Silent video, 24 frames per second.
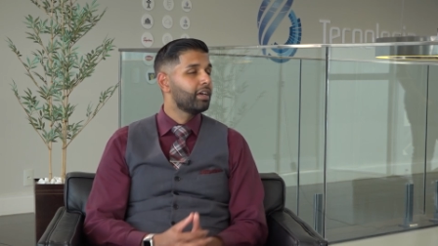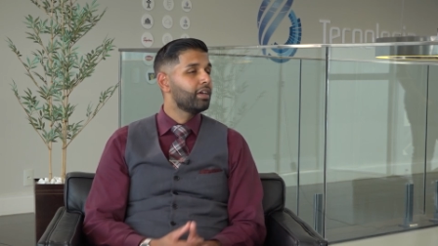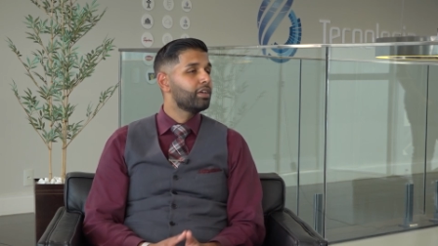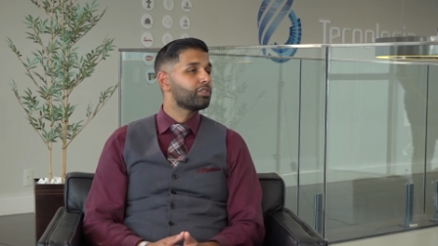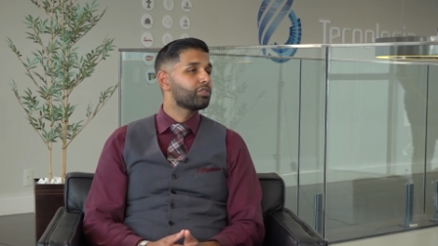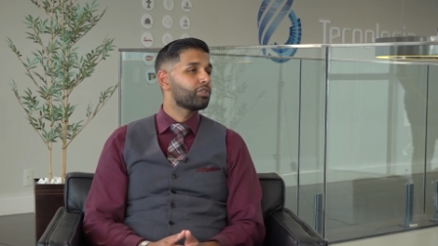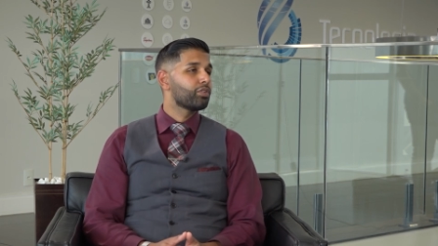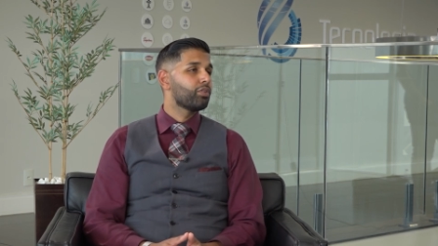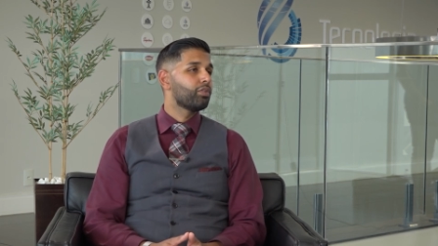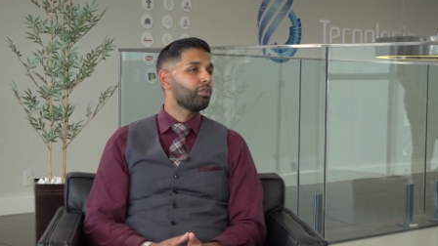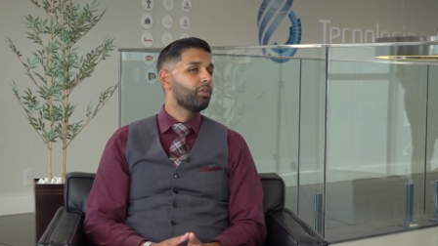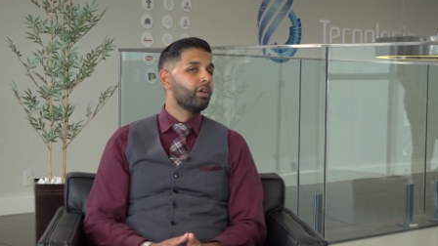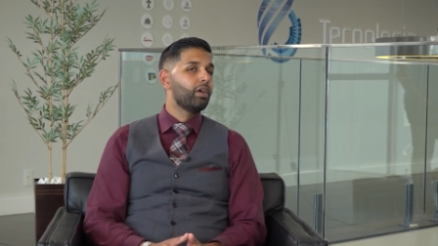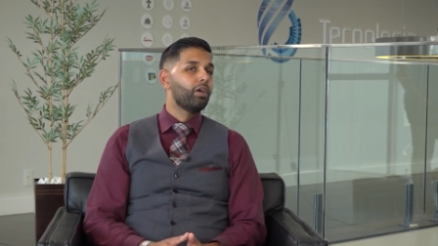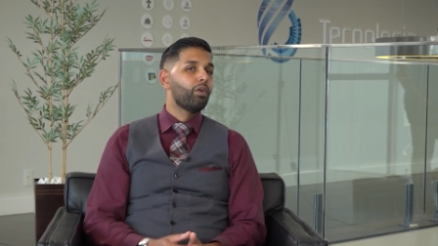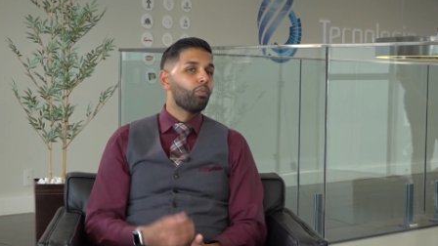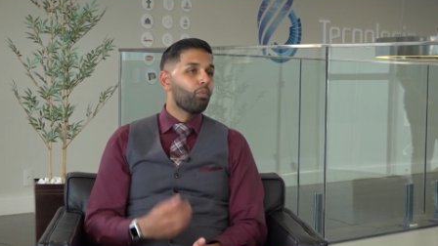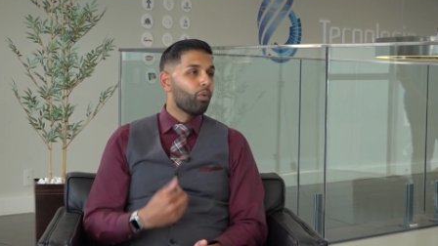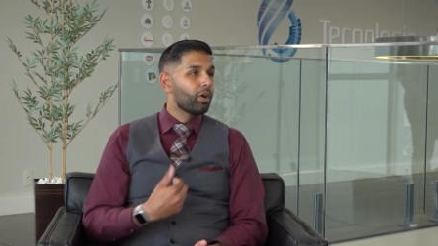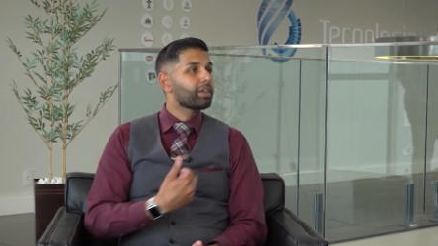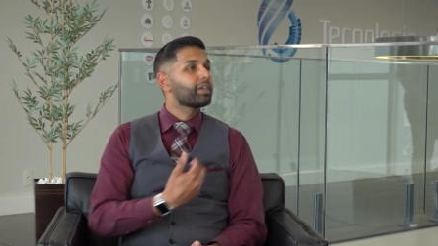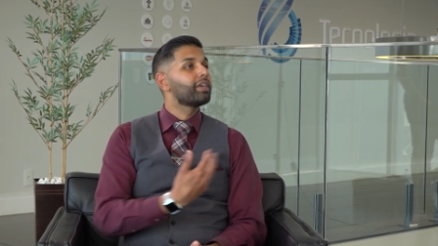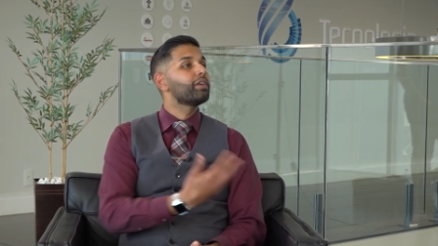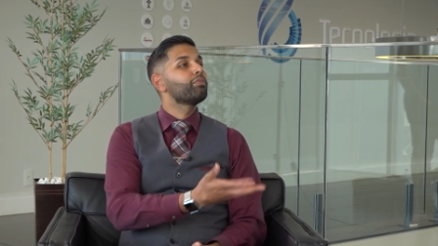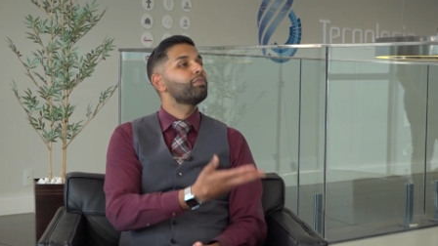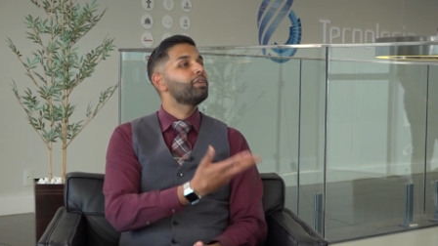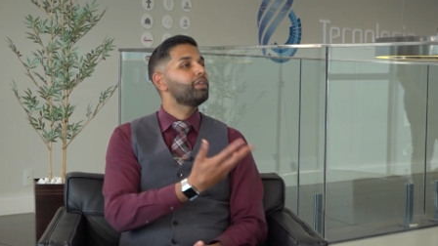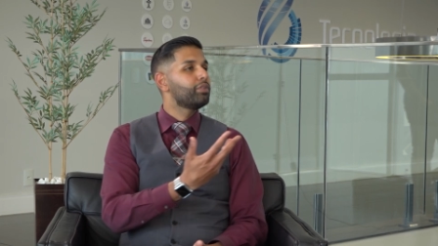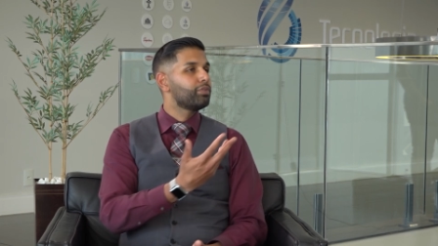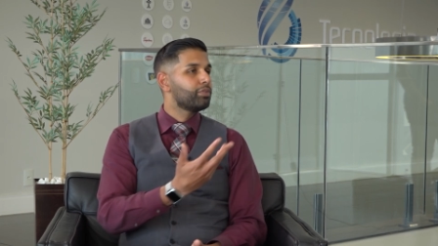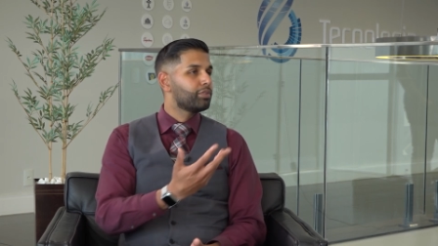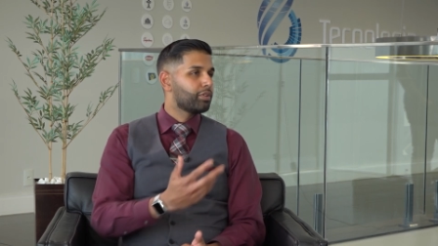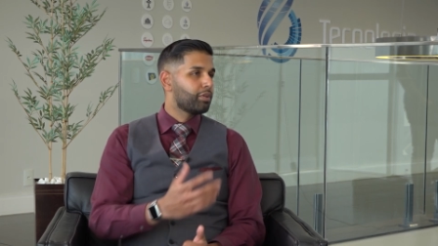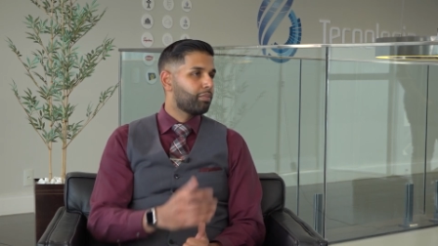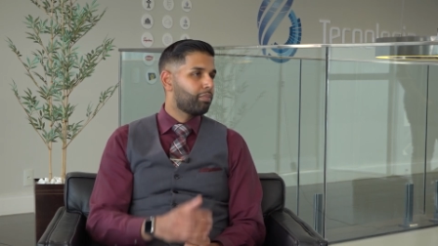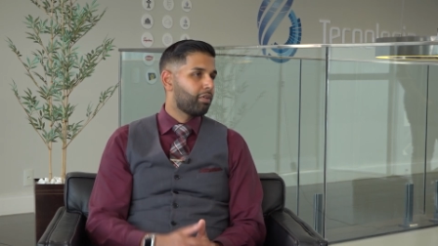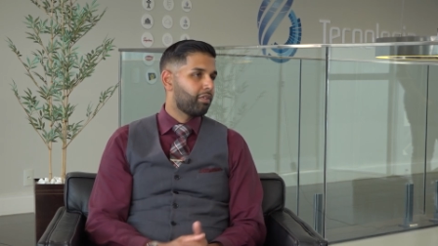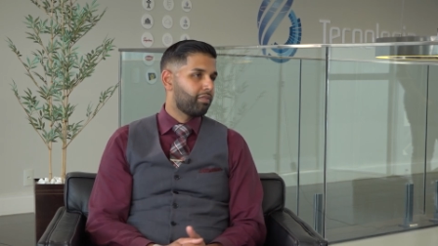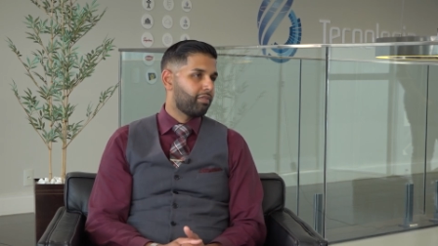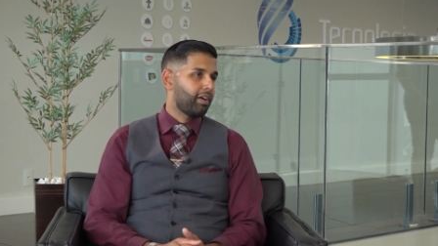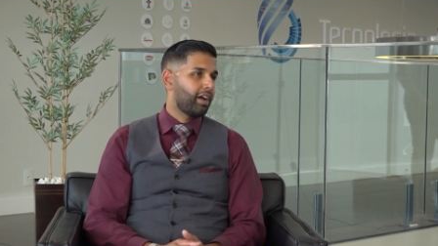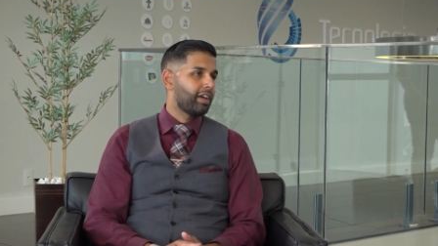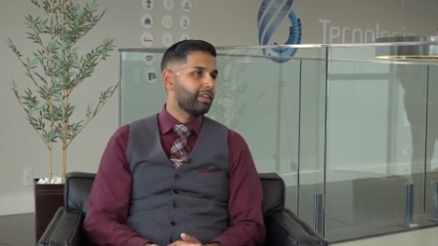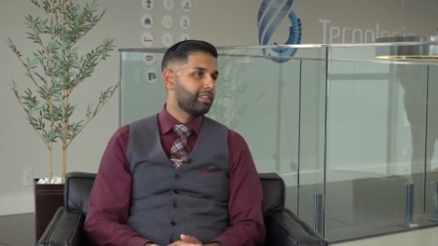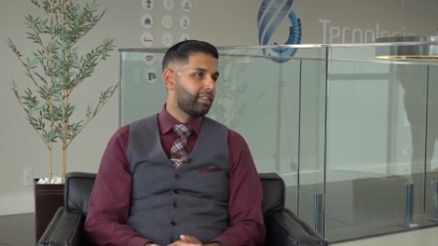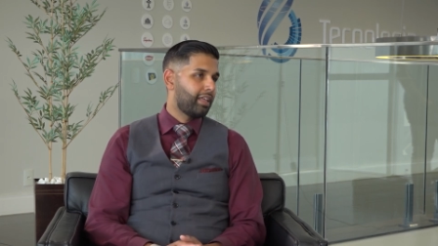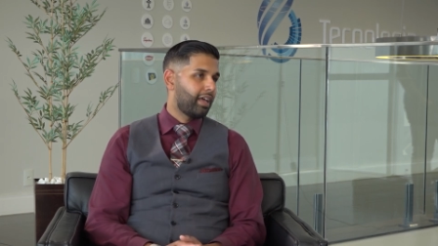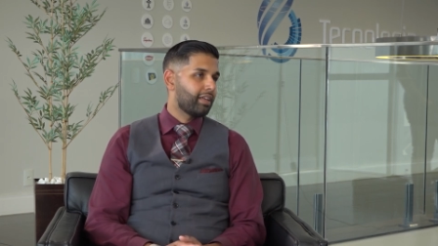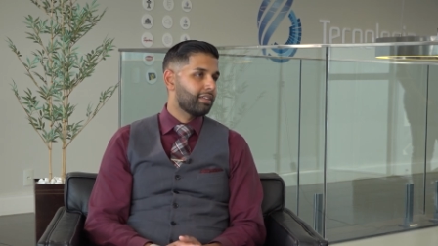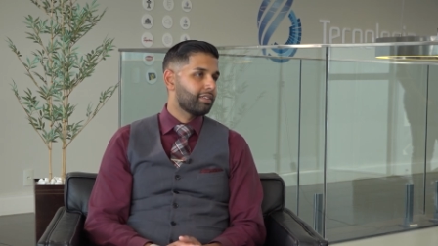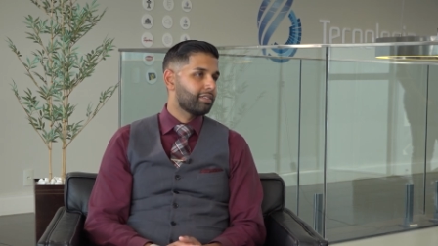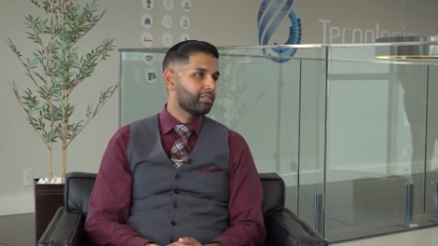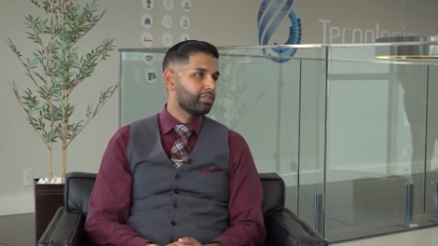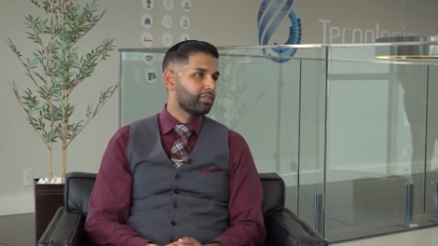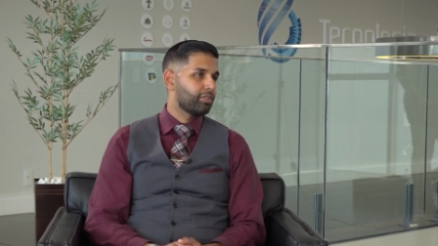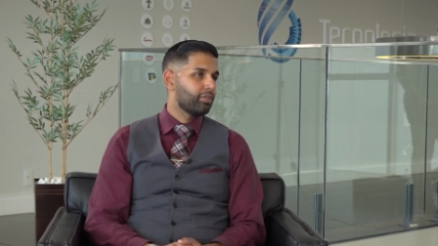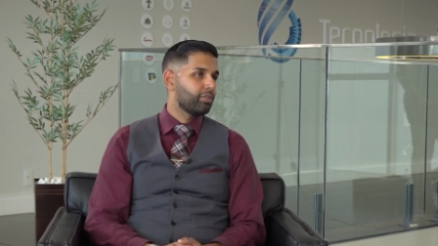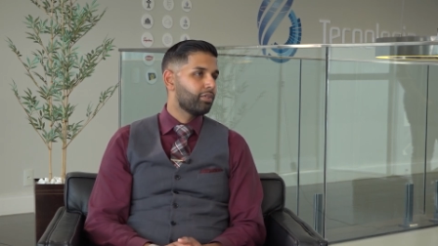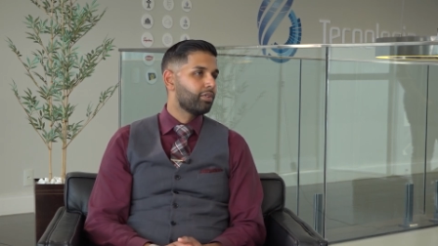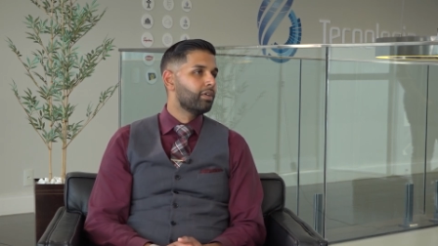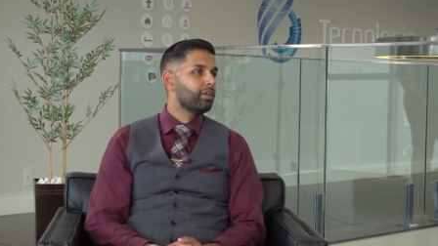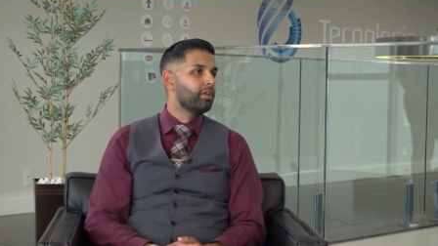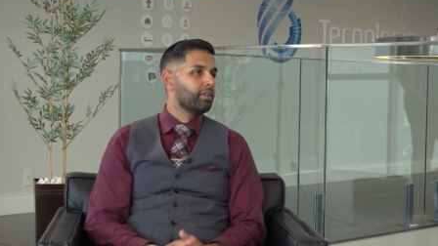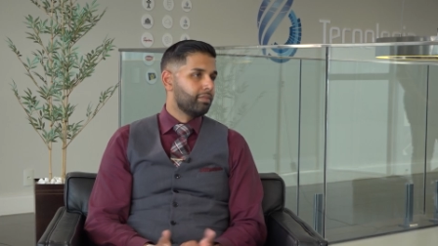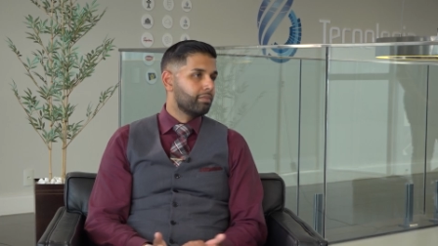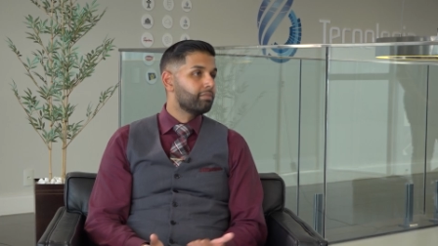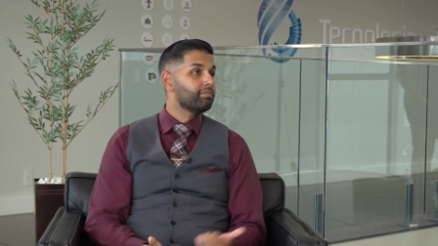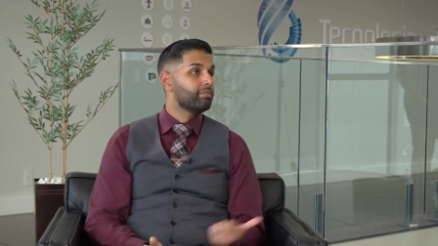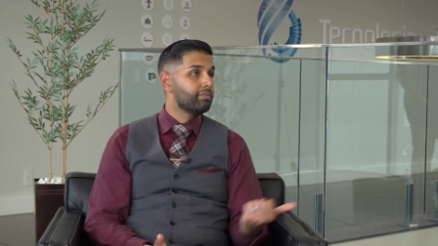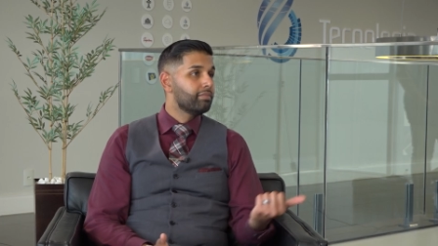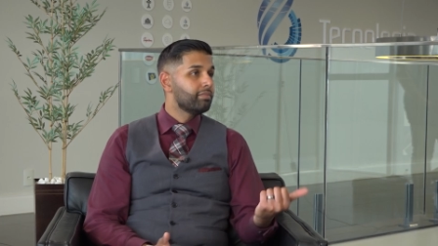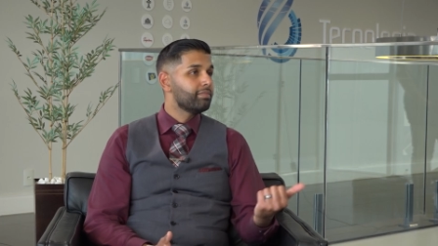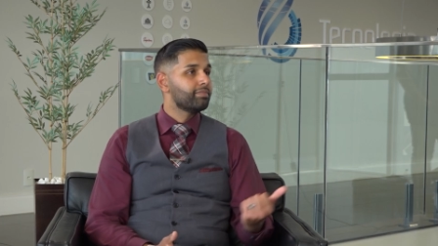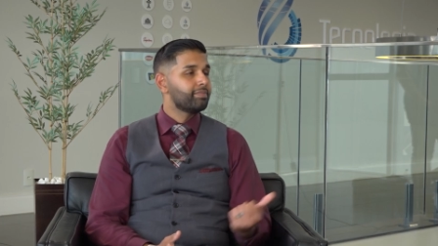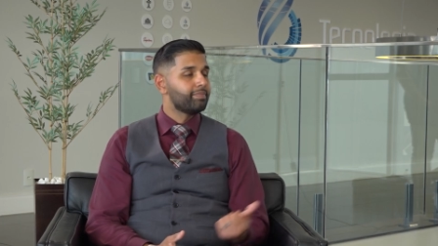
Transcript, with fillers: So what can we do to provide that? So hmm